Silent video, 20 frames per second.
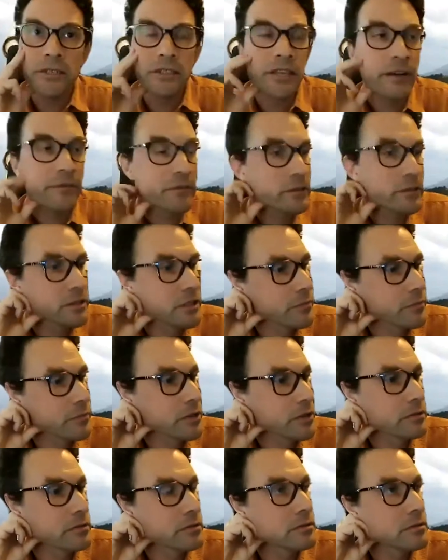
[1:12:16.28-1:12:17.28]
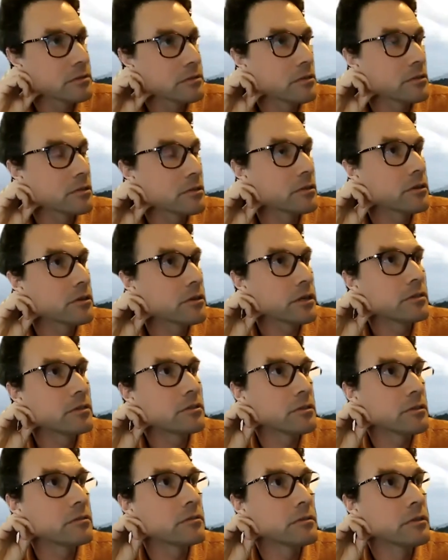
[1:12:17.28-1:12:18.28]
definitely something to look
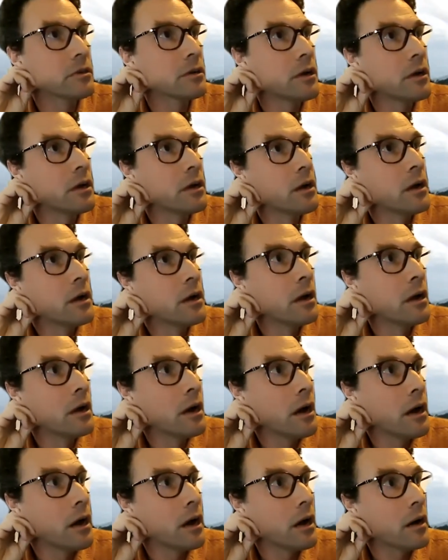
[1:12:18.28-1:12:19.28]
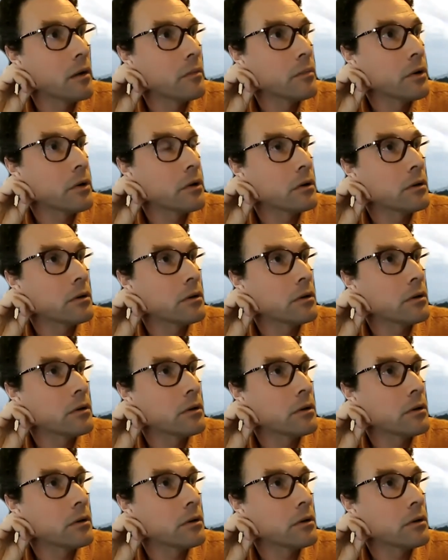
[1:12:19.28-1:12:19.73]
into. Um,